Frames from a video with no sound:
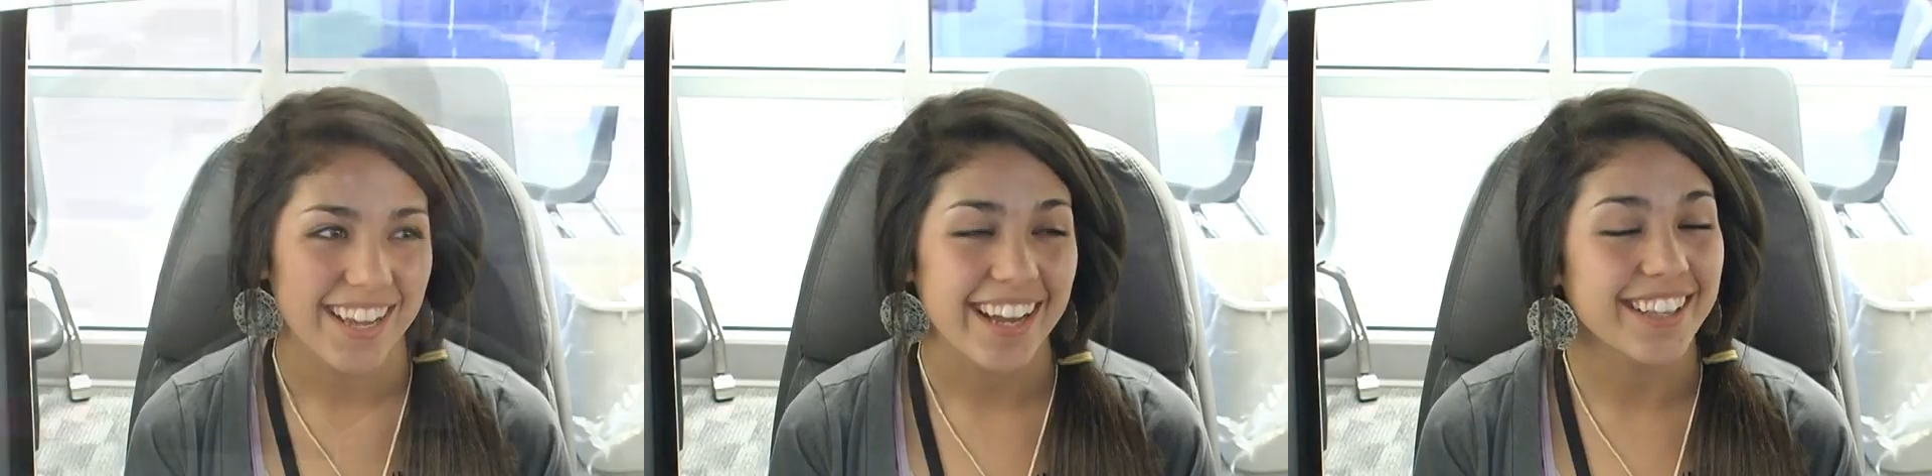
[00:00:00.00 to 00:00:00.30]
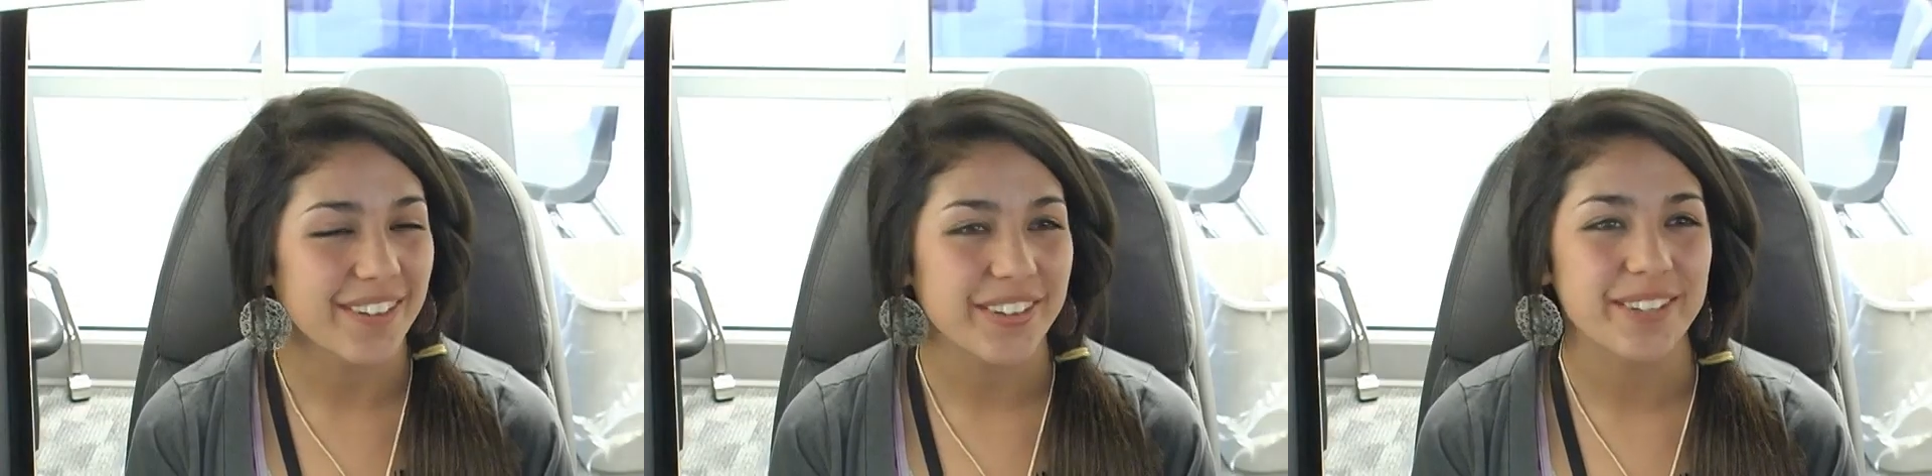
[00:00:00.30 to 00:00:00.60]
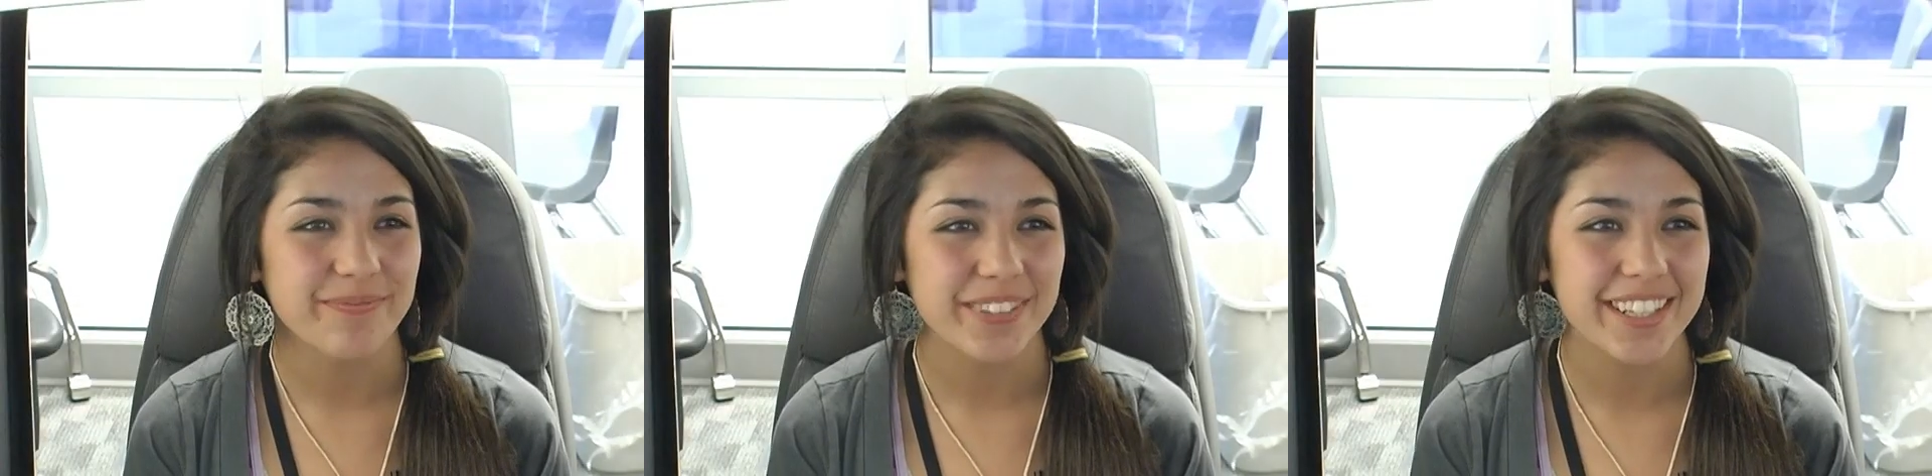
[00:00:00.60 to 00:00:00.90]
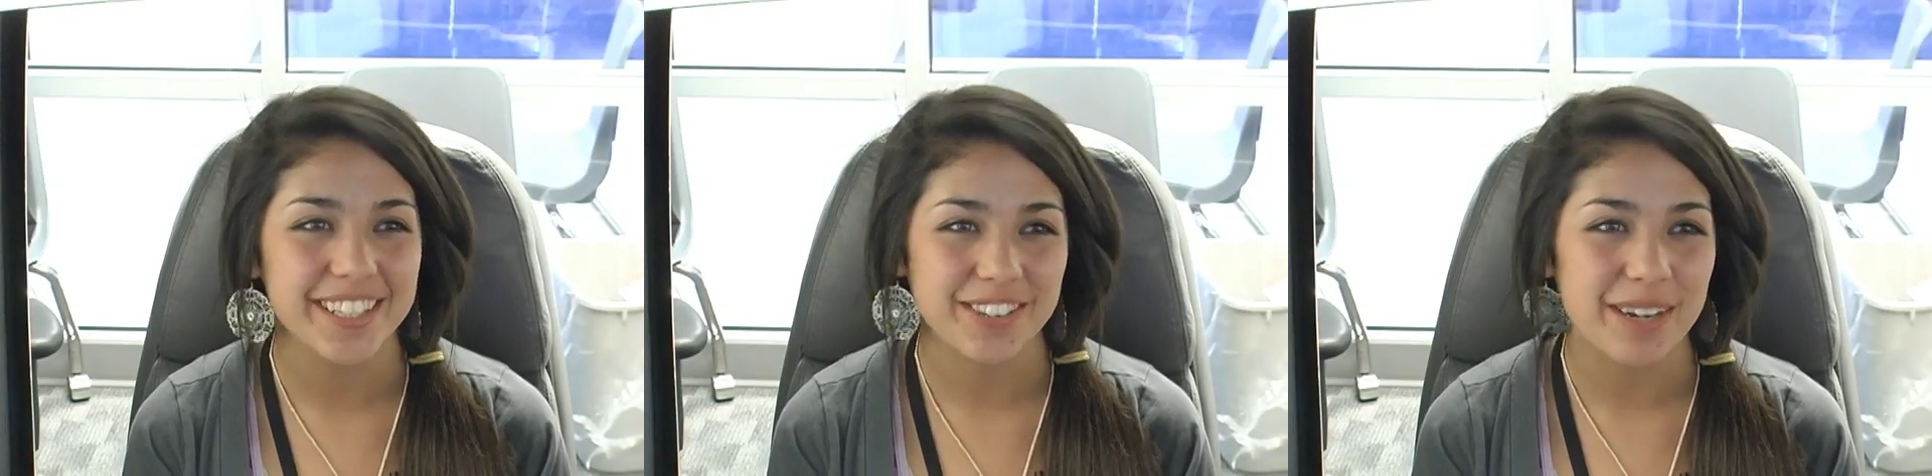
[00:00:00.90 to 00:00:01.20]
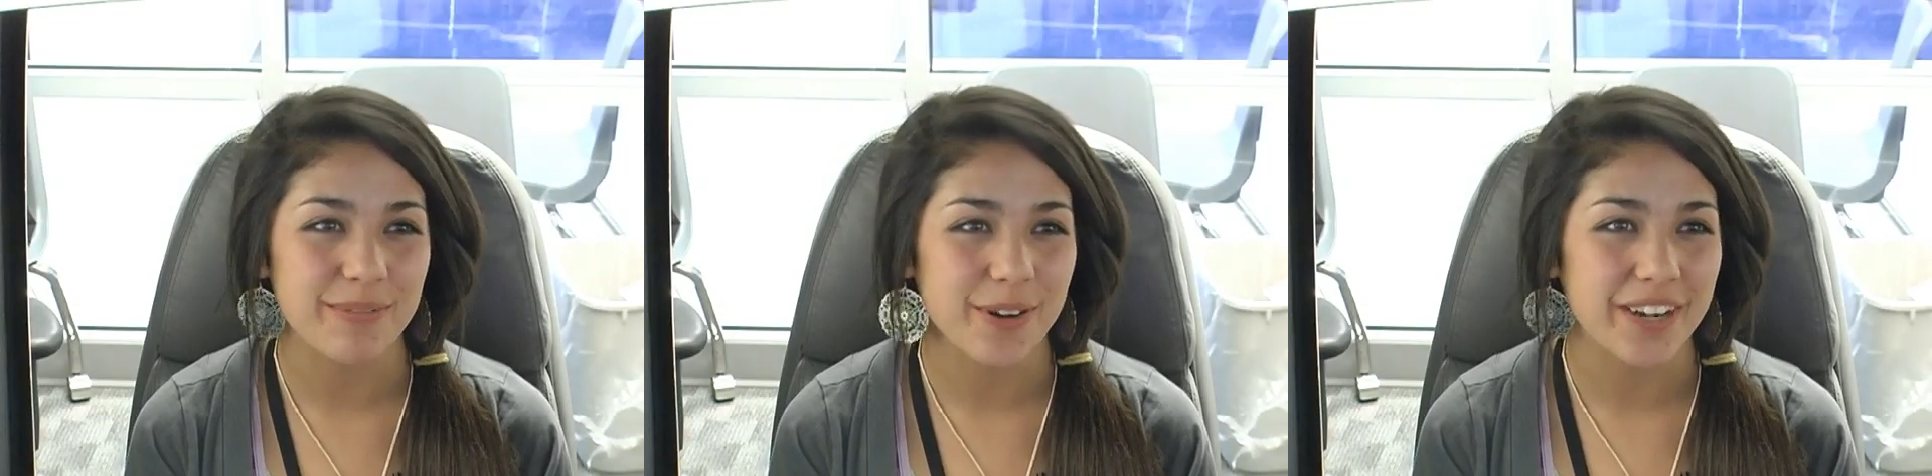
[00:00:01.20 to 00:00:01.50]
I love it. It's a
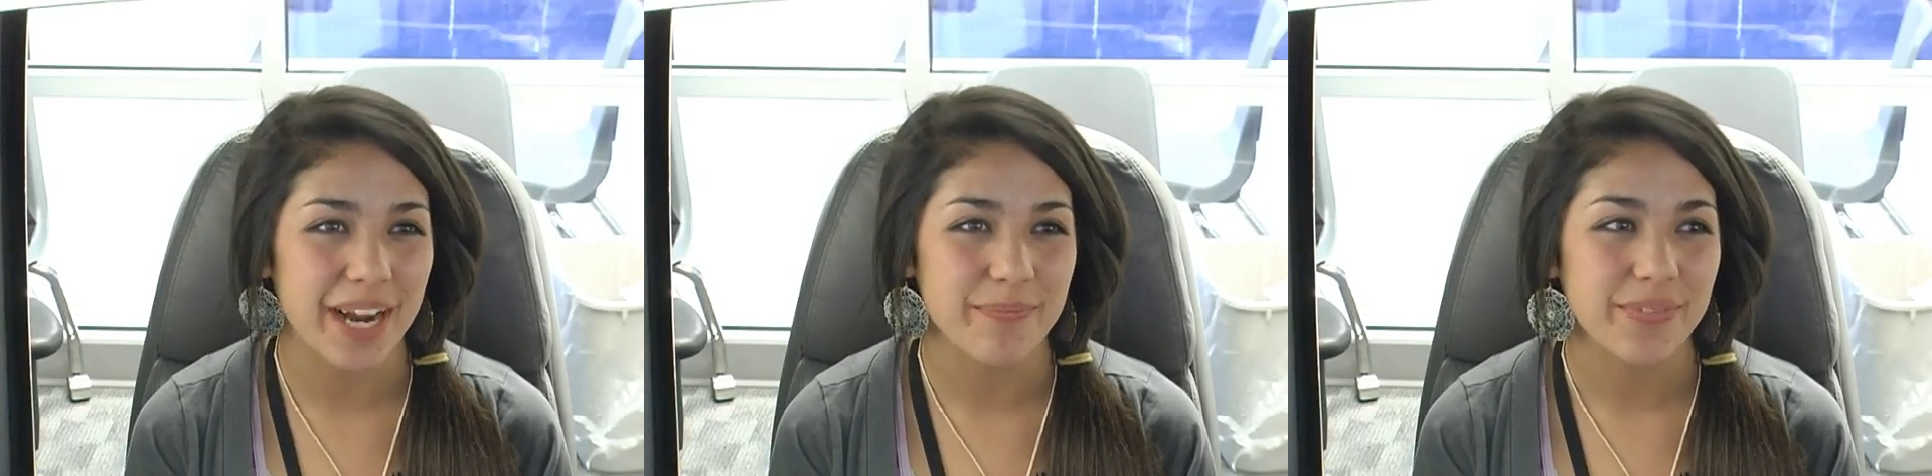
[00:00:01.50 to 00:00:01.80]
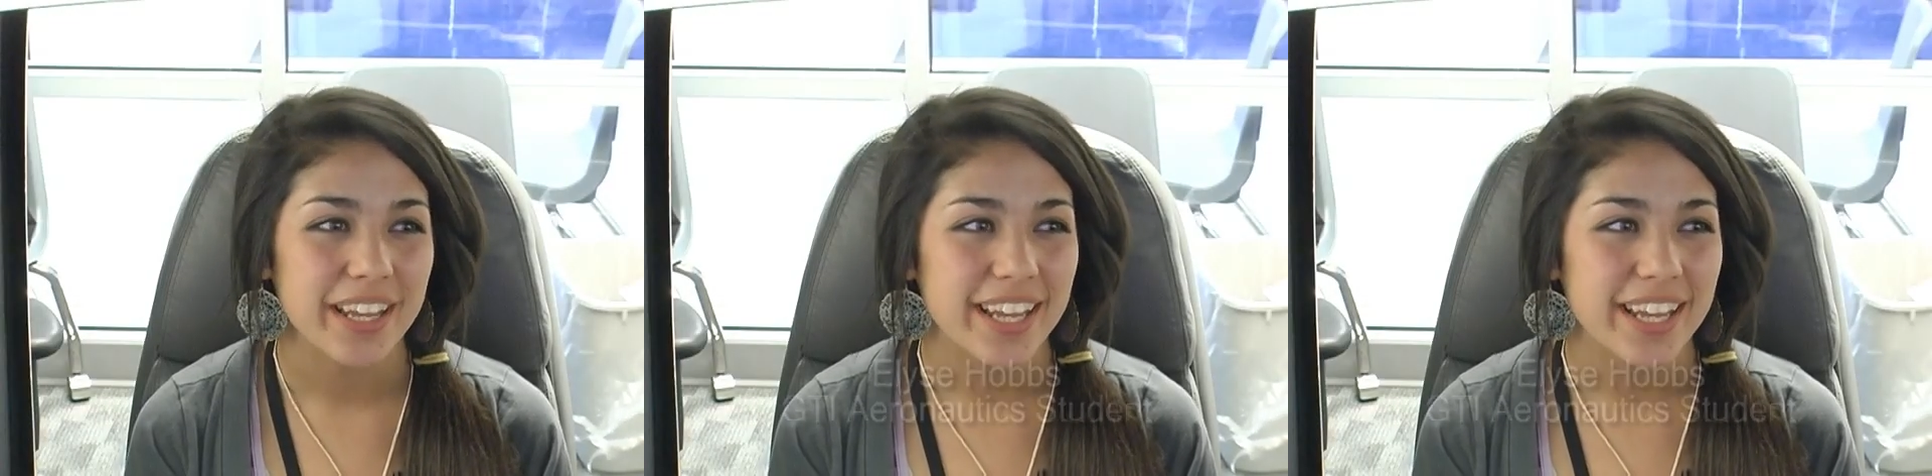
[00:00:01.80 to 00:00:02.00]
great program.